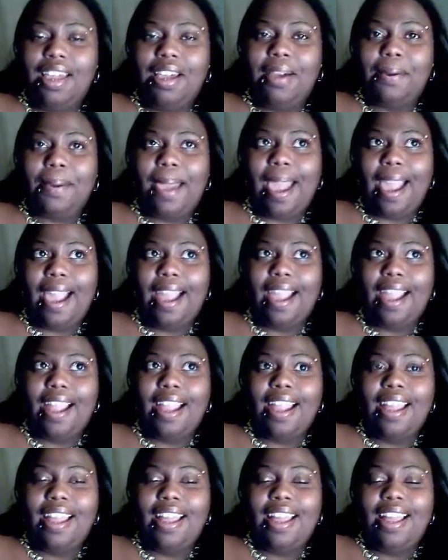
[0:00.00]
Okay,
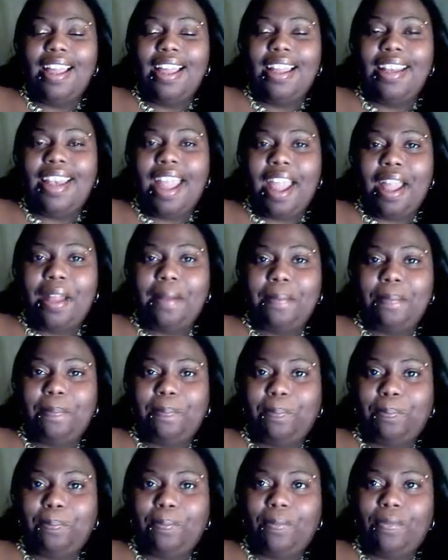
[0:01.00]
now,
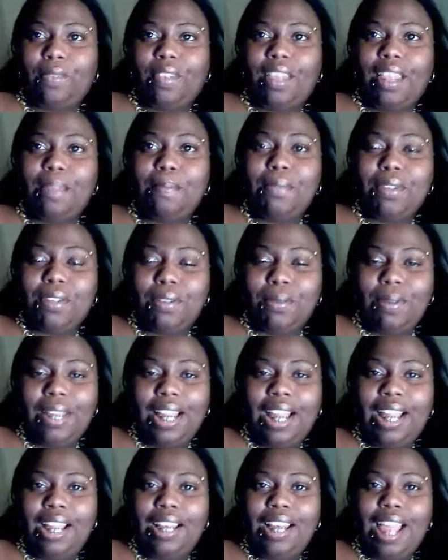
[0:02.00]
in
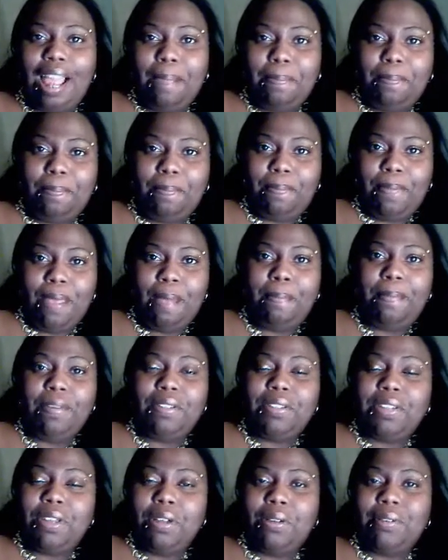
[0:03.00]
between
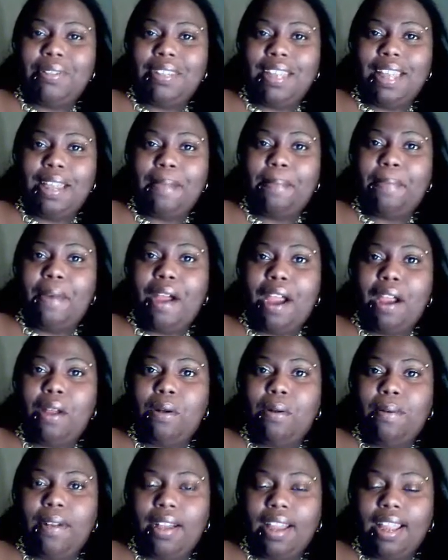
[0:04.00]
episode 10, part
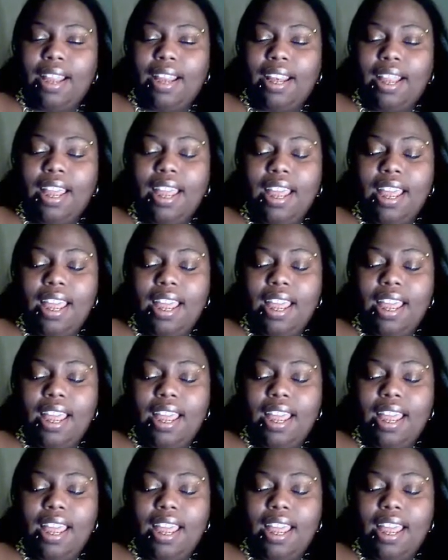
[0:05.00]
1,